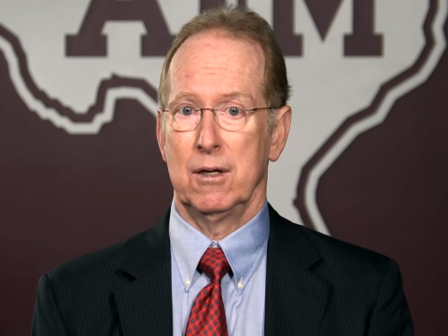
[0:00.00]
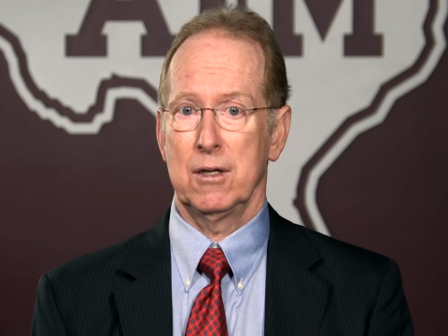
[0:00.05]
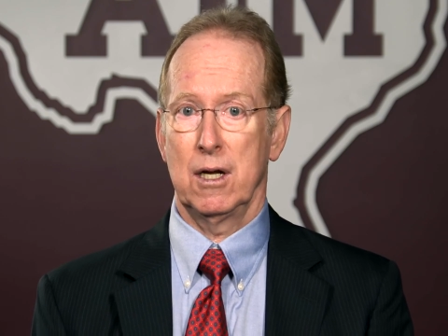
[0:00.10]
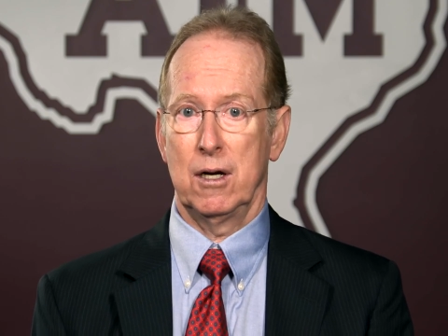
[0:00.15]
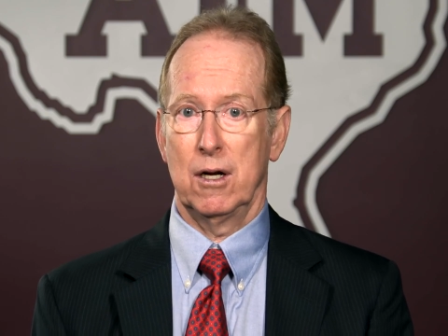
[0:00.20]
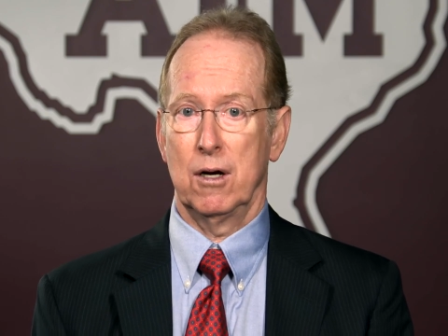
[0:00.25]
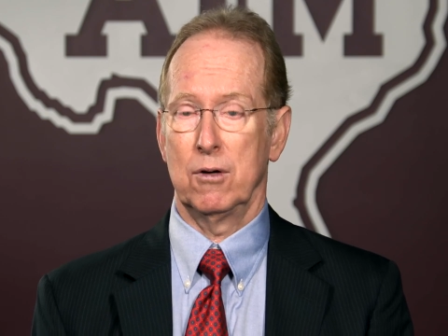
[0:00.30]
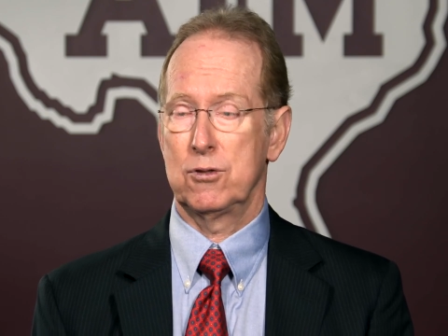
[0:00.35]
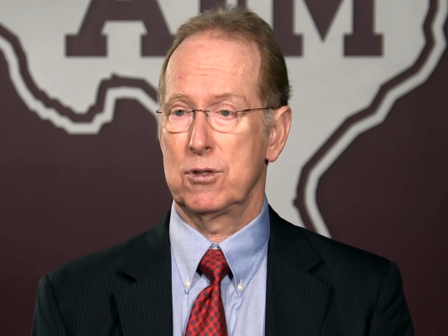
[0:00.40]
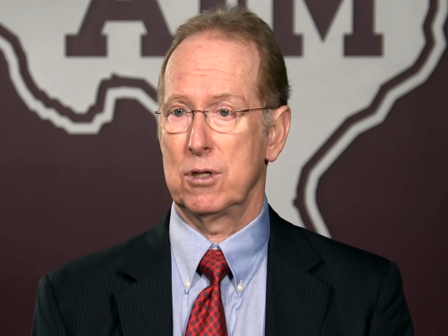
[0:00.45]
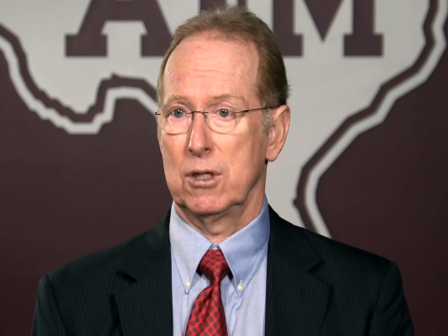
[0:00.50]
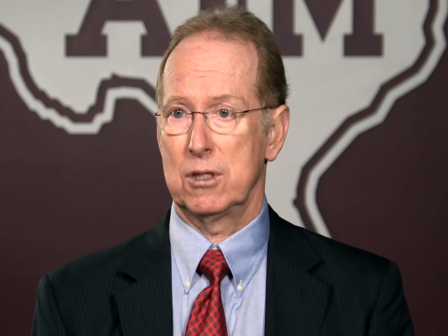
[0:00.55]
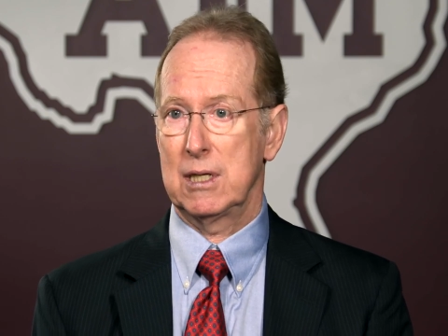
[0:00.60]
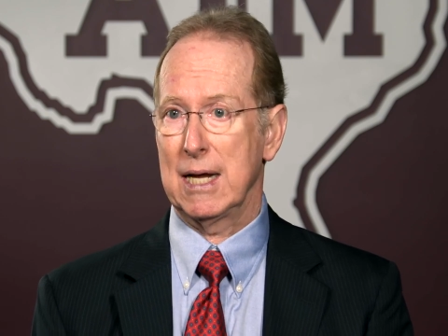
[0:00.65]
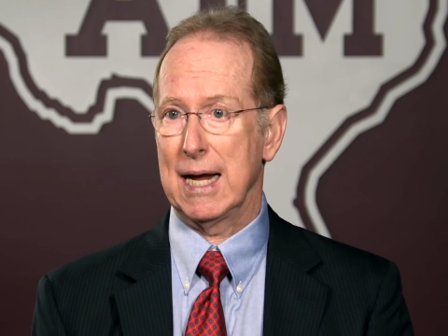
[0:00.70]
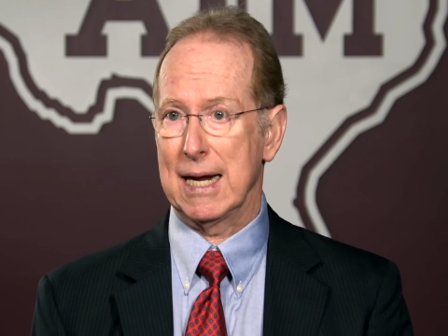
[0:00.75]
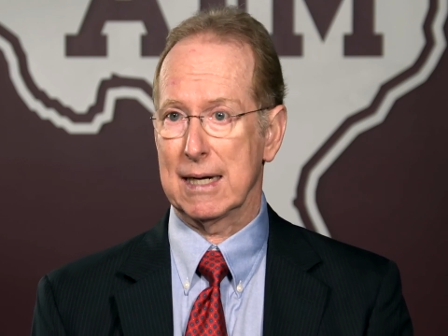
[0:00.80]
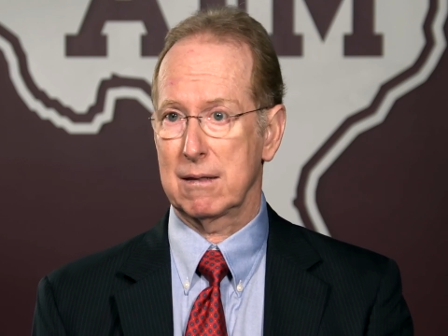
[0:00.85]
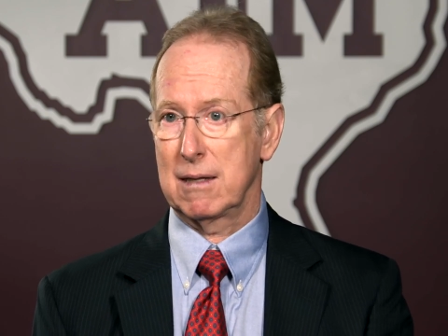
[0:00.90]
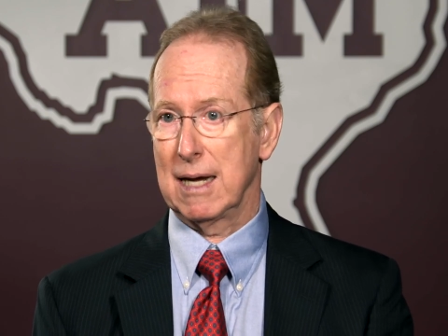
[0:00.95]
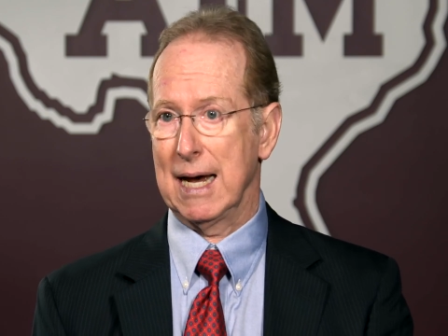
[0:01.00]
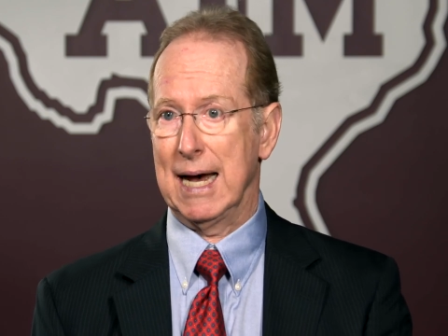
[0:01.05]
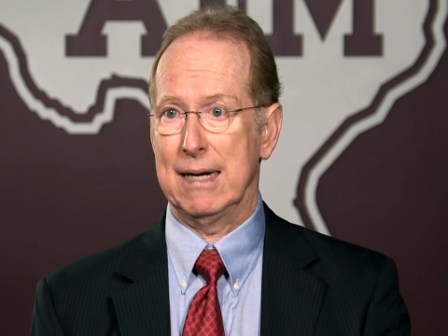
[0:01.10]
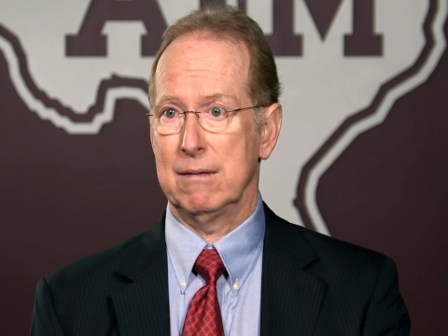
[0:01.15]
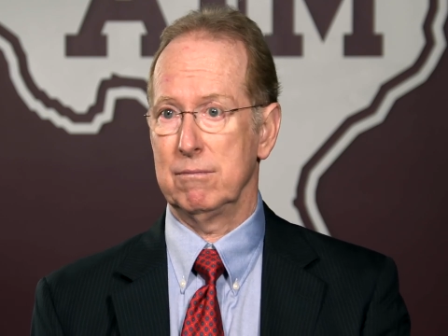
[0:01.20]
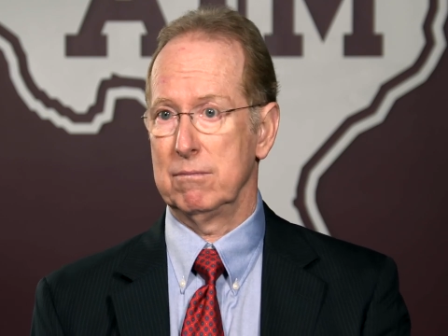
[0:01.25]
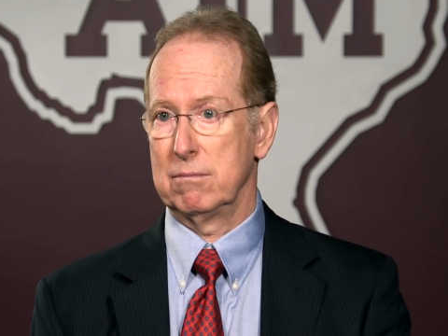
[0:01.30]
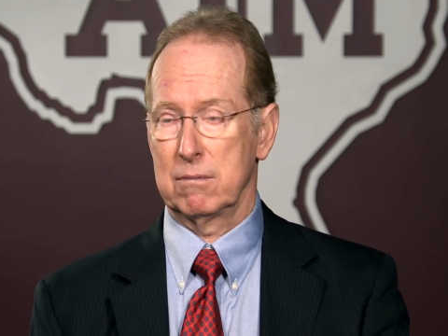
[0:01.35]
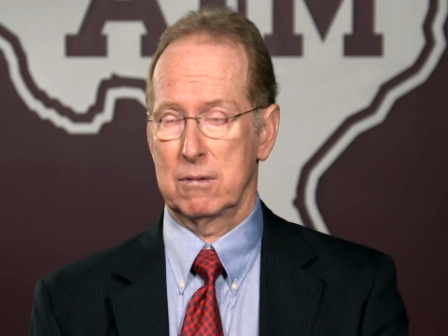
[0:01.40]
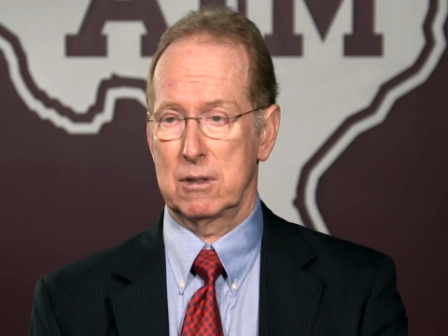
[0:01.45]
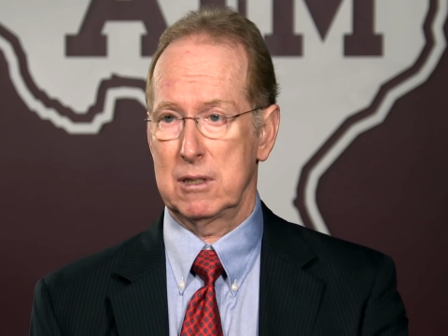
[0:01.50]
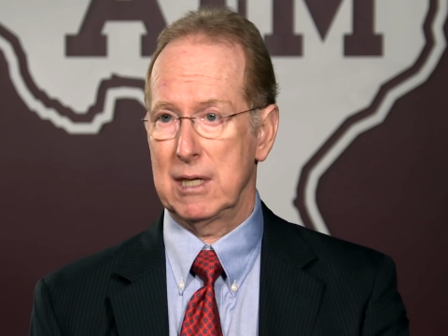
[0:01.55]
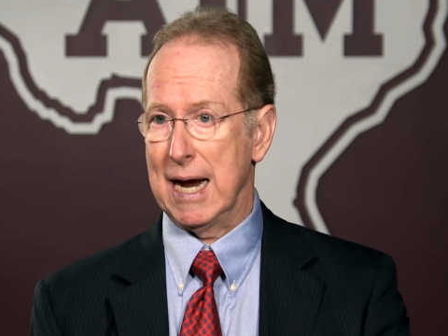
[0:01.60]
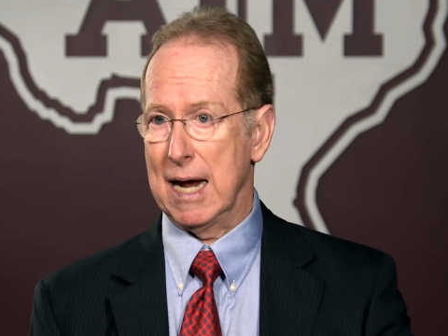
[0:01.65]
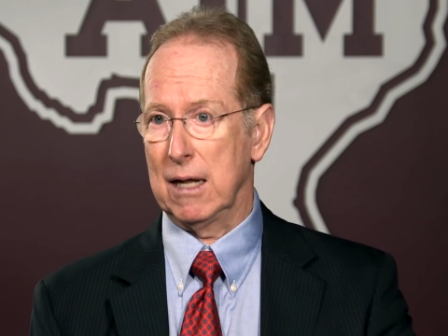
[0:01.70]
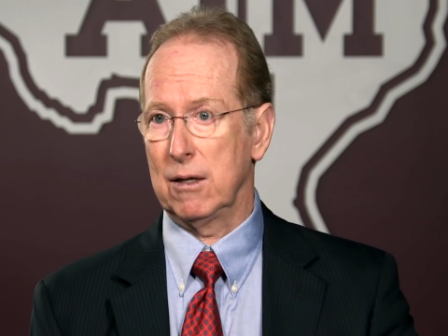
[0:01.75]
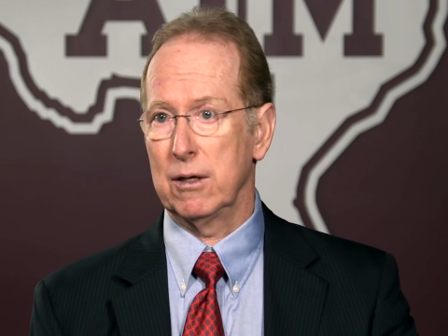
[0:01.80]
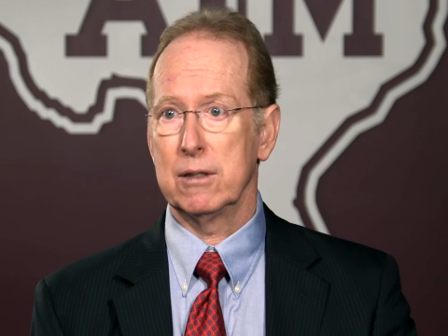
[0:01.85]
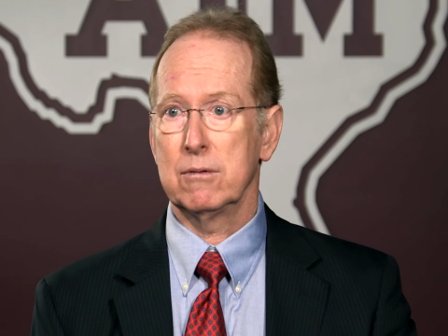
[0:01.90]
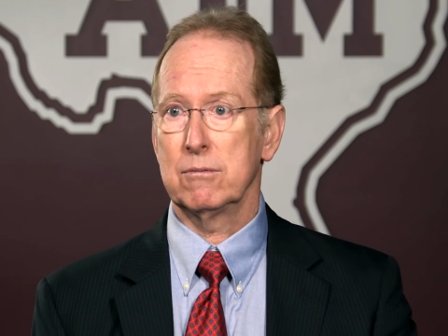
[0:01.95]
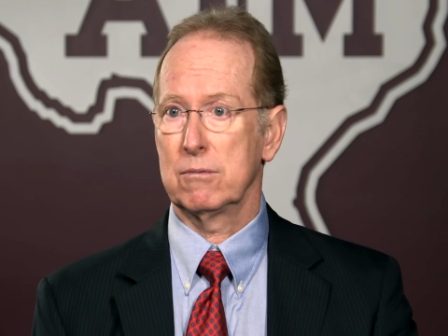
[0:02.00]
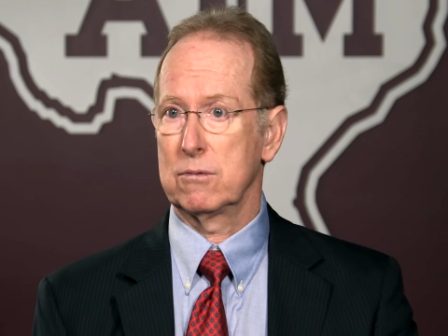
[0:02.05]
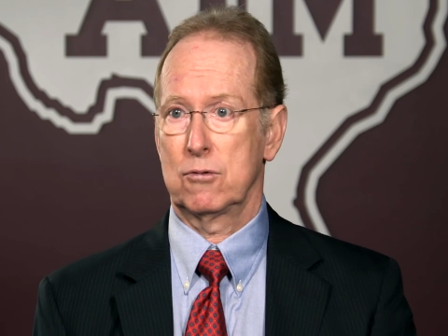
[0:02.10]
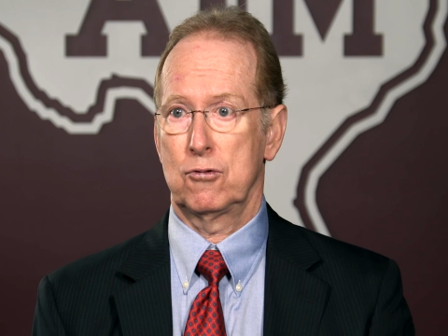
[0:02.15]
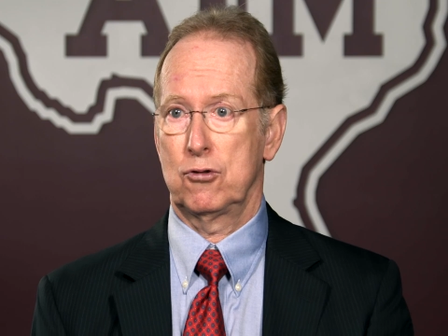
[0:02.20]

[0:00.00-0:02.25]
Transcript: You know, to take that talent